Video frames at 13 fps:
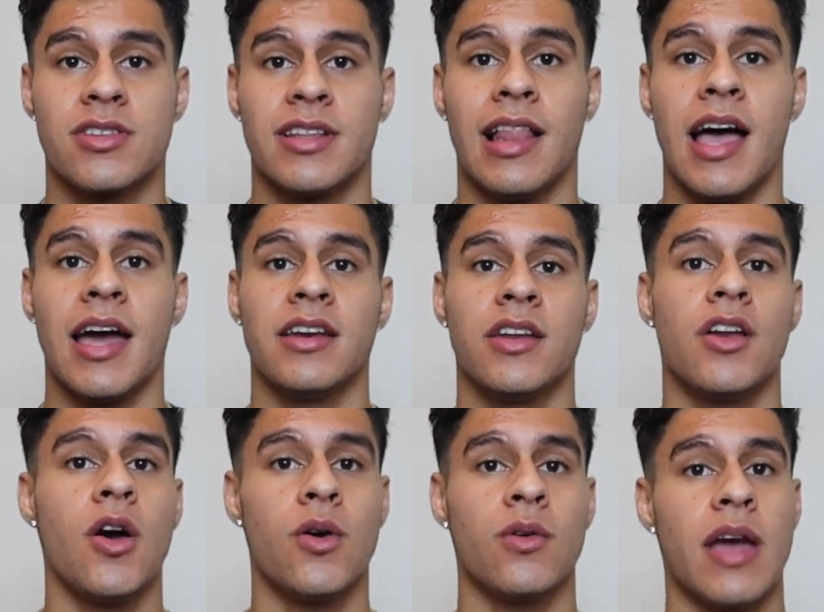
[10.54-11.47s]
on the line, you
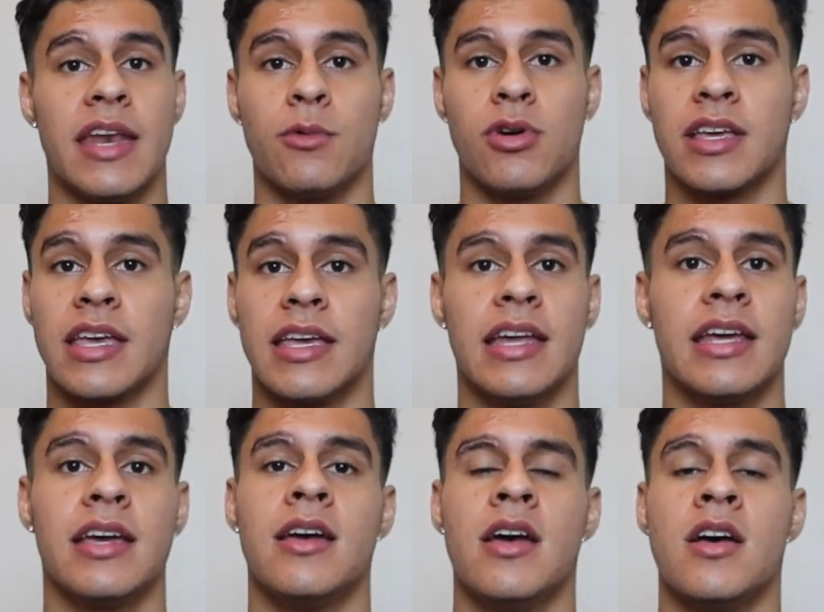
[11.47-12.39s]
know, anyone can get
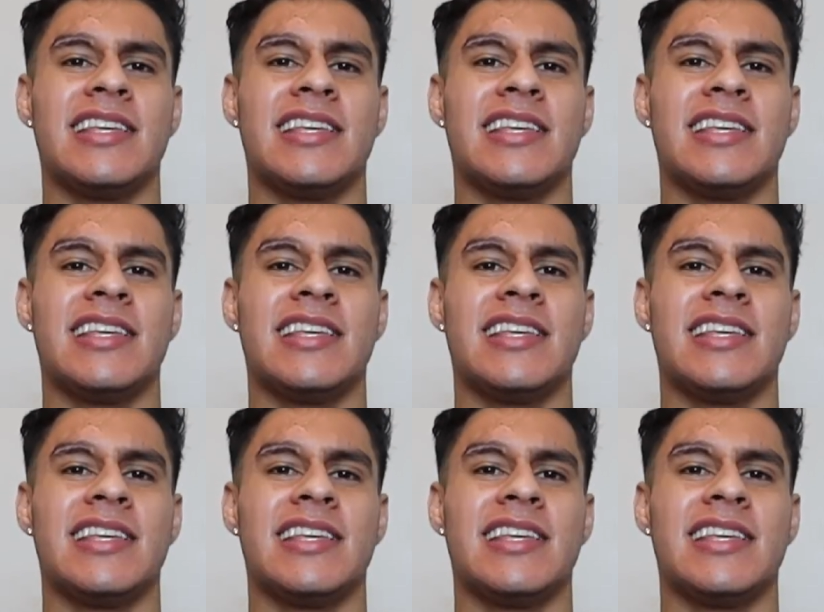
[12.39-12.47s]
it.